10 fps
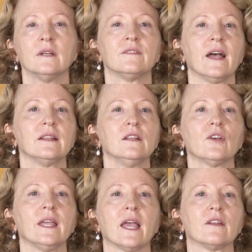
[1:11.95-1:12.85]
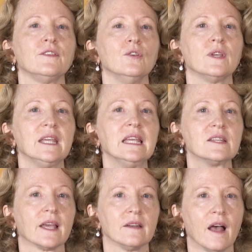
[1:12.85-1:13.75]
Finally, looking at a few key
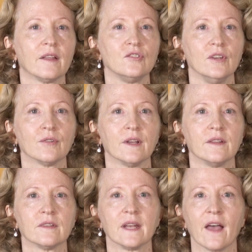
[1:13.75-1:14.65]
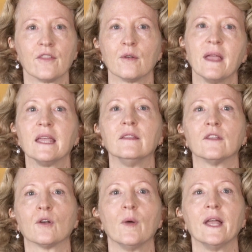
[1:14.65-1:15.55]
technology trends and how they're making
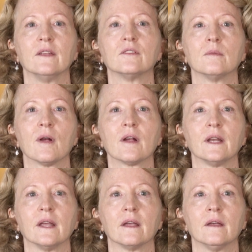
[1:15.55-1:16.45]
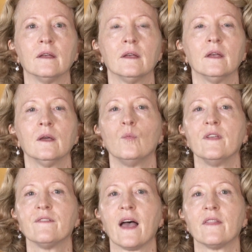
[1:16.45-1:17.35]
their way into marketing, we
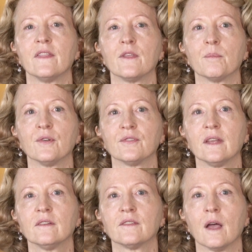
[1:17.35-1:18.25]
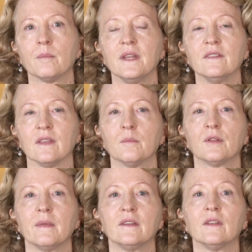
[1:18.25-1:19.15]
found that the percent of companies
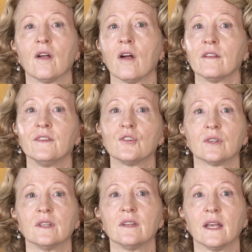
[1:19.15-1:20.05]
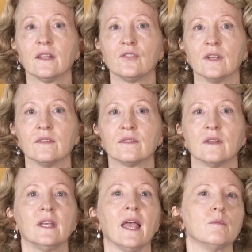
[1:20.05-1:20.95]
implementing artificial intelligence
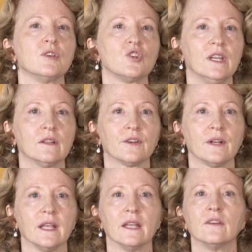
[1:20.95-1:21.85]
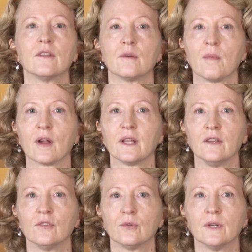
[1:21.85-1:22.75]
and machine learning into their marketing
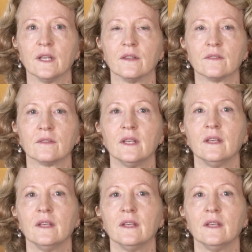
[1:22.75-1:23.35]
toolkits